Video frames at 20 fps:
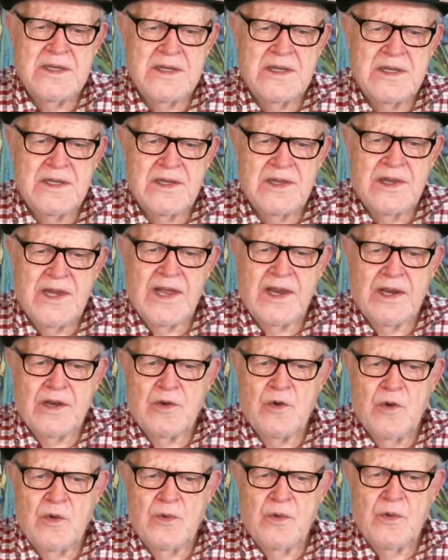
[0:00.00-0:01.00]

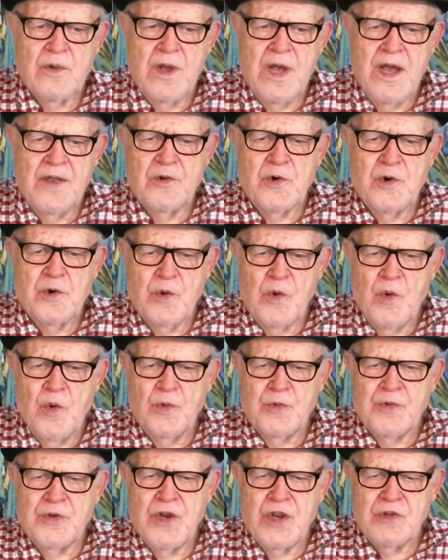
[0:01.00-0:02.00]
Like other
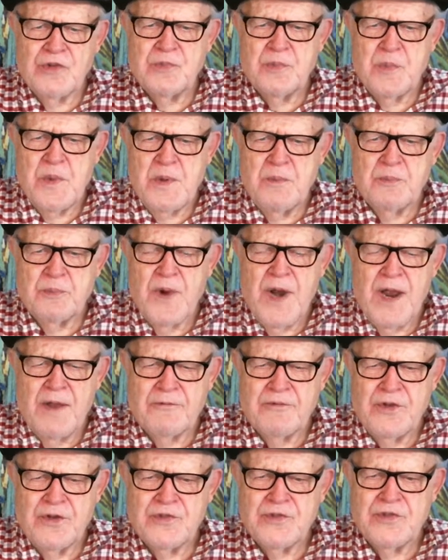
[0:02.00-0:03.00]
Old Testament
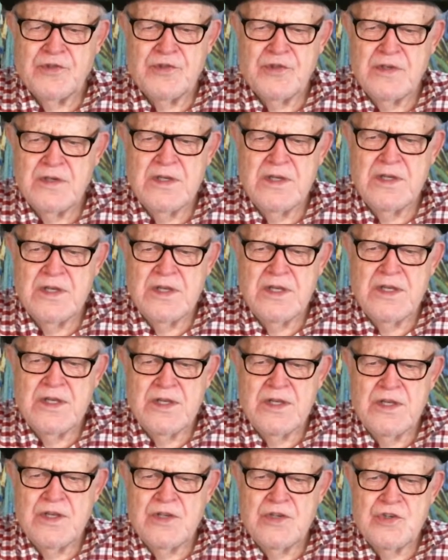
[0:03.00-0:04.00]
prophets,
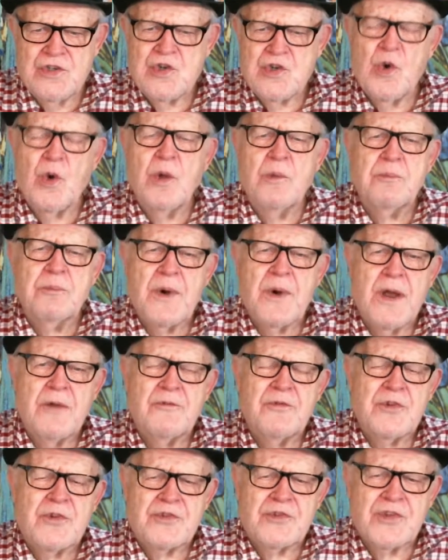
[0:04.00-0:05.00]
Joel
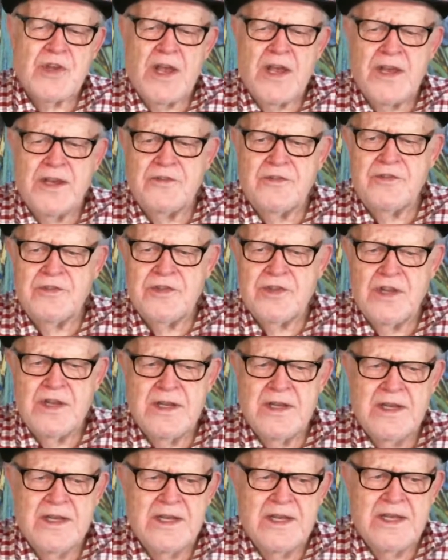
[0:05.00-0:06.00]
prophesies
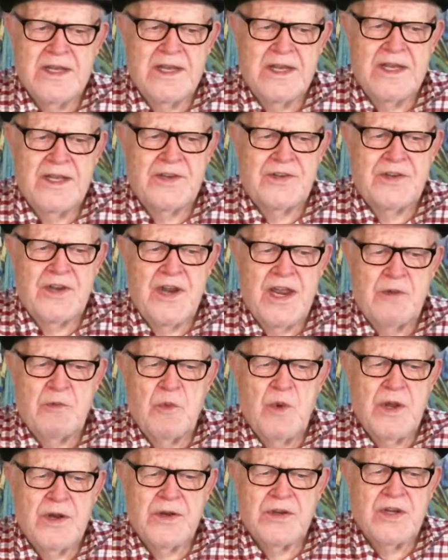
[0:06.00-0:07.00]
a day
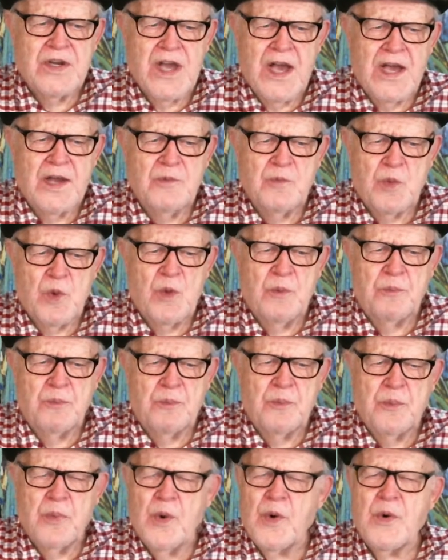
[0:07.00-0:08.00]
when God will
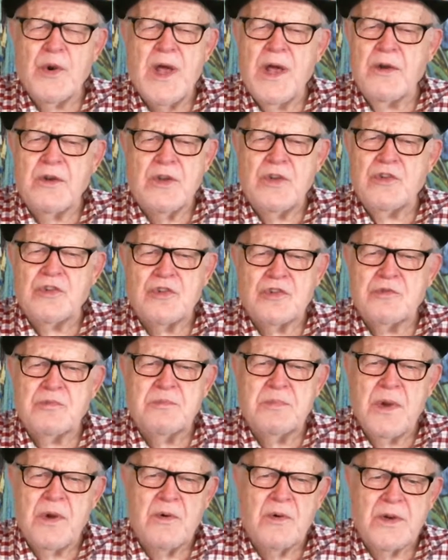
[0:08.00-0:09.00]
pour out his
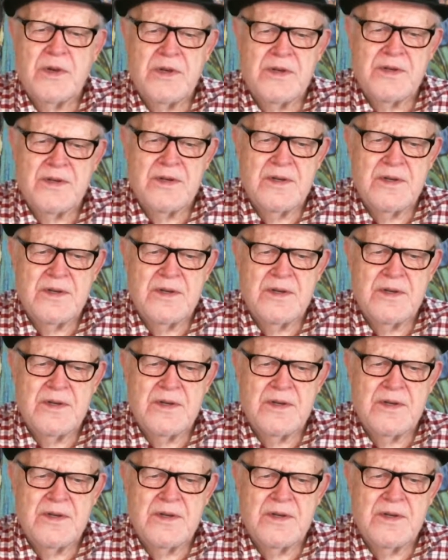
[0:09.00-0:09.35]
spirit.